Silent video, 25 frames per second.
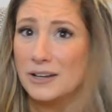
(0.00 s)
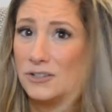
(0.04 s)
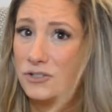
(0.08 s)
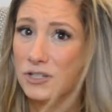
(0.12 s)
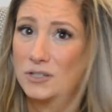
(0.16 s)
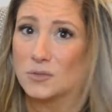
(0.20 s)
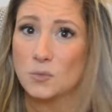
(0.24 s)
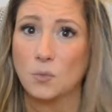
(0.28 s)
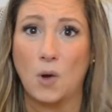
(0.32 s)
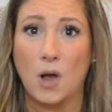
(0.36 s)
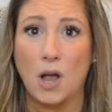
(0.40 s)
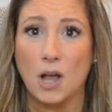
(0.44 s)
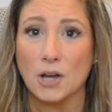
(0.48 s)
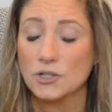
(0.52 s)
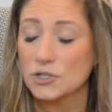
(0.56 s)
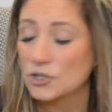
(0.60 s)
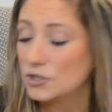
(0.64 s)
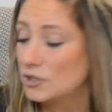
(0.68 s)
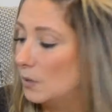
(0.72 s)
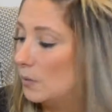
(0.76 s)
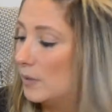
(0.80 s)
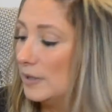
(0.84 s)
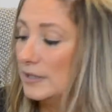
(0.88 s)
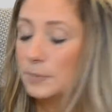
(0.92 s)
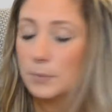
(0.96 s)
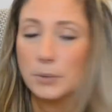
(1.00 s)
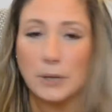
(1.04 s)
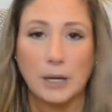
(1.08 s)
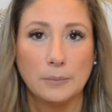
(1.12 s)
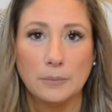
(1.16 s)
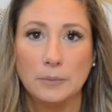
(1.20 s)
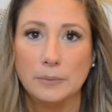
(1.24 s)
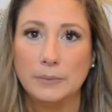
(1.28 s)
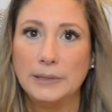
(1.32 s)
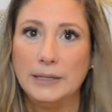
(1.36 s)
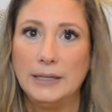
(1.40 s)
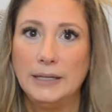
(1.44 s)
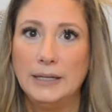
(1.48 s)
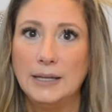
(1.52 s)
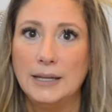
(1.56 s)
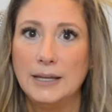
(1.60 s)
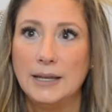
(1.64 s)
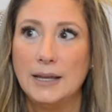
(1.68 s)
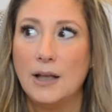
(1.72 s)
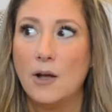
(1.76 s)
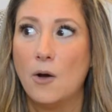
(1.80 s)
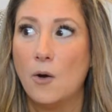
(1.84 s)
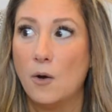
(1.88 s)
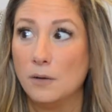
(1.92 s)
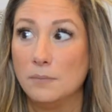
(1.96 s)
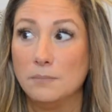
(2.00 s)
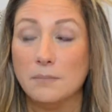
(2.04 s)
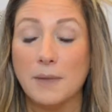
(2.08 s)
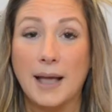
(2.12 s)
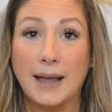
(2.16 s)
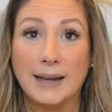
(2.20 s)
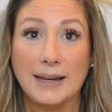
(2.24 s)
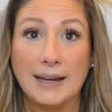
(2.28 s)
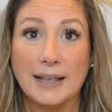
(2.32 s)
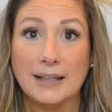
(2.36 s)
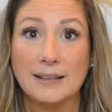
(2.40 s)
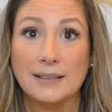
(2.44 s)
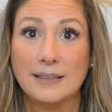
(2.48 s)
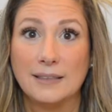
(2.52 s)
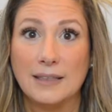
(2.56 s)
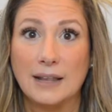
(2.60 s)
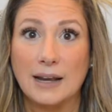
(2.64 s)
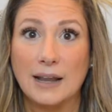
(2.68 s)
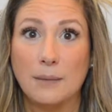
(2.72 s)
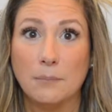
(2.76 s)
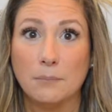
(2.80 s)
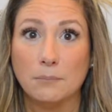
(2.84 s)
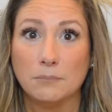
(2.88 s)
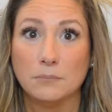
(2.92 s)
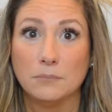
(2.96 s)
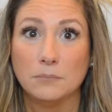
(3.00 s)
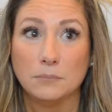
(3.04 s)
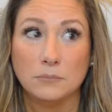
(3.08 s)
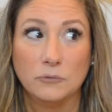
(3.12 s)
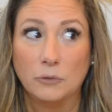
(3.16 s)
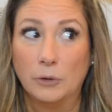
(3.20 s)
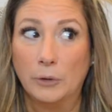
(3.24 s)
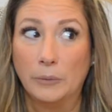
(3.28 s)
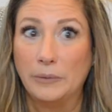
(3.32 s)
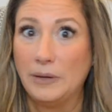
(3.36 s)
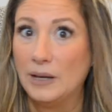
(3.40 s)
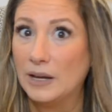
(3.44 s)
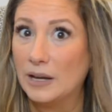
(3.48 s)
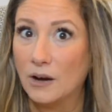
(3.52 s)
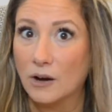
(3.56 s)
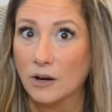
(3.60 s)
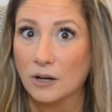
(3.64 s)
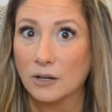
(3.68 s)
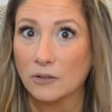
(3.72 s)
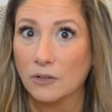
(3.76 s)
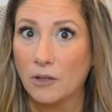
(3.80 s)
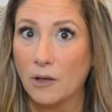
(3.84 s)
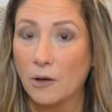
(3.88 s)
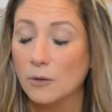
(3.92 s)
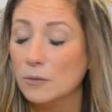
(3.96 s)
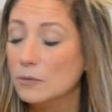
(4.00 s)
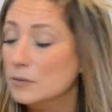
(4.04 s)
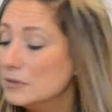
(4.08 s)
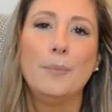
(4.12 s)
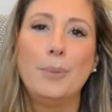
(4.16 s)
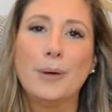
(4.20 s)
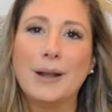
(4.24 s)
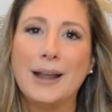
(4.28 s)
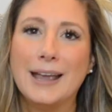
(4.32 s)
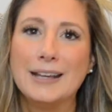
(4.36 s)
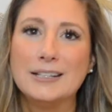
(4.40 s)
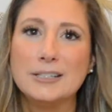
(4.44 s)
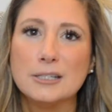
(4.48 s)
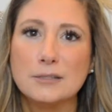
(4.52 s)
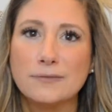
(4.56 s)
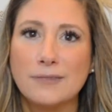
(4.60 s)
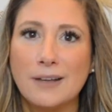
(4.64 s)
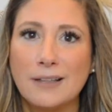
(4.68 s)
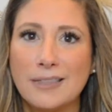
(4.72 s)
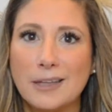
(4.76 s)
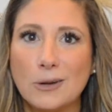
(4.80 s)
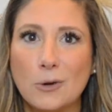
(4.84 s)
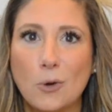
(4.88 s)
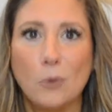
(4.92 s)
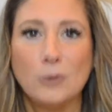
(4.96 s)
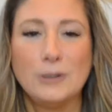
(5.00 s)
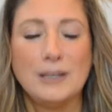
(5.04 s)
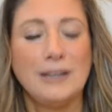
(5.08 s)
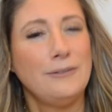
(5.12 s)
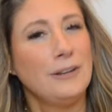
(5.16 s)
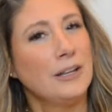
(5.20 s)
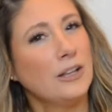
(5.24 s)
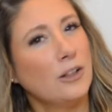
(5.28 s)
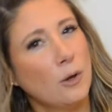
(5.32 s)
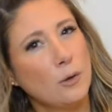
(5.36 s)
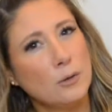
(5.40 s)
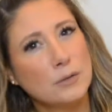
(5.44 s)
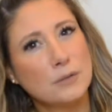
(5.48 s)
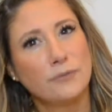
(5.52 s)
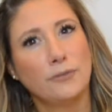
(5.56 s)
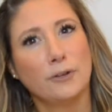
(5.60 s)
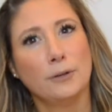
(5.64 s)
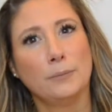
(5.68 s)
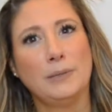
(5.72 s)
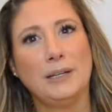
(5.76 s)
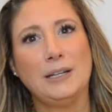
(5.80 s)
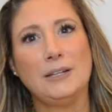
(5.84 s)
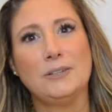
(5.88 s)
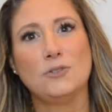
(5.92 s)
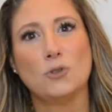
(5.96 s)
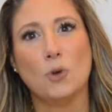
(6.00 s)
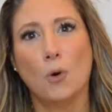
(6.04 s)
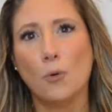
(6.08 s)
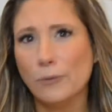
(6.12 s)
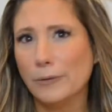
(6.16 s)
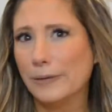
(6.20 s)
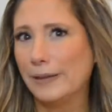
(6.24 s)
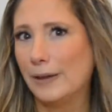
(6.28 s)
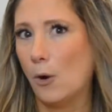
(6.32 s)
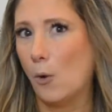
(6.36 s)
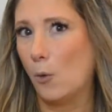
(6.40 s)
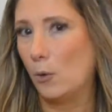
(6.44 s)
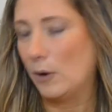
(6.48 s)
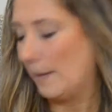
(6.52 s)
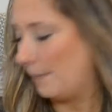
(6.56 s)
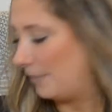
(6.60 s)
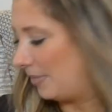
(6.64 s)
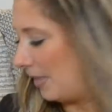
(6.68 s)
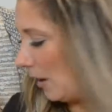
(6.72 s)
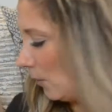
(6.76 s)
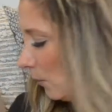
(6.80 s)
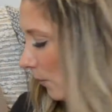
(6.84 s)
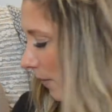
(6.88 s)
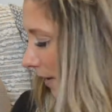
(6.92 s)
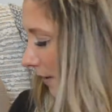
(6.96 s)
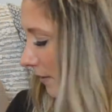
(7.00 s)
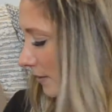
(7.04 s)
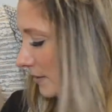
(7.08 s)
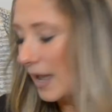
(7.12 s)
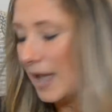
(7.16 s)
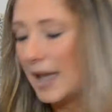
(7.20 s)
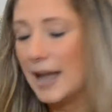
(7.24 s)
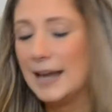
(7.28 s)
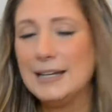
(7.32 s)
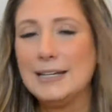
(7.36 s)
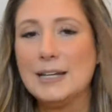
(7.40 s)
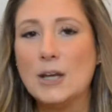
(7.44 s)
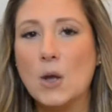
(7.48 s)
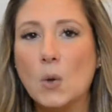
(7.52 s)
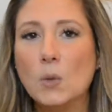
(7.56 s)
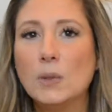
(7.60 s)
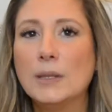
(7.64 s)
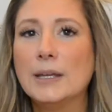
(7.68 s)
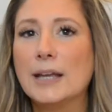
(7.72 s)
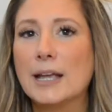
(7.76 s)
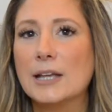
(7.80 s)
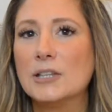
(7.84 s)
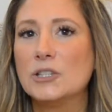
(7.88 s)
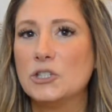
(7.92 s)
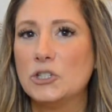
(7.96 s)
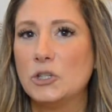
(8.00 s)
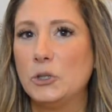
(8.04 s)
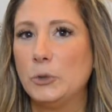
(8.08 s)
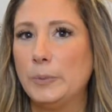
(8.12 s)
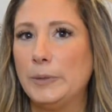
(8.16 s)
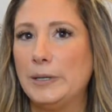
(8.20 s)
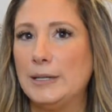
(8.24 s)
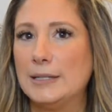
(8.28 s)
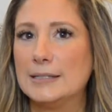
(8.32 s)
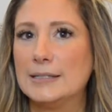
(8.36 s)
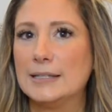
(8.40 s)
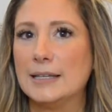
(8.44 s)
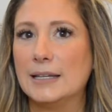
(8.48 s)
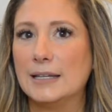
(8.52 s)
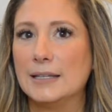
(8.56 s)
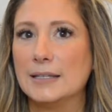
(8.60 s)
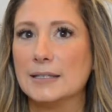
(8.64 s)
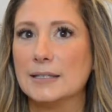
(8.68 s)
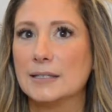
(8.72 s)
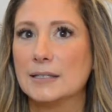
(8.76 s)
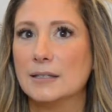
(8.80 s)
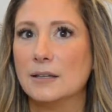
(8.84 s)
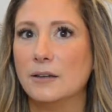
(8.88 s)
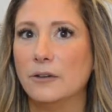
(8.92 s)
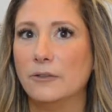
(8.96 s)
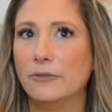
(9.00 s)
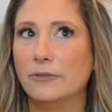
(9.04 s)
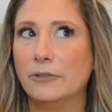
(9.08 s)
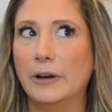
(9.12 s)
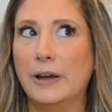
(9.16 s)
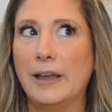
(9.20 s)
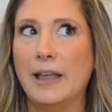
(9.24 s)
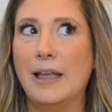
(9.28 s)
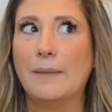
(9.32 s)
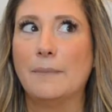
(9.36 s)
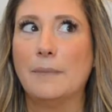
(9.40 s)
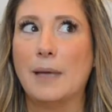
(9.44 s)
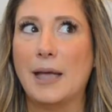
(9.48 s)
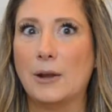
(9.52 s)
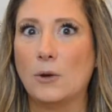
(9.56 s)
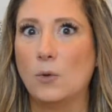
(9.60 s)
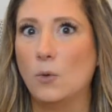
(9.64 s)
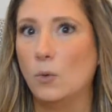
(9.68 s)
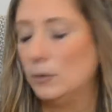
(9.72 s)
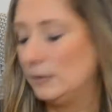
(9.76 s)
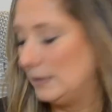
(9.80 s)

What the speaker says: just wash. So it's probably on my end that I'm ruining our clothes. But I just found that Old Navy clothes for me don't really hold up that well. I only got 2 pieces for him at Old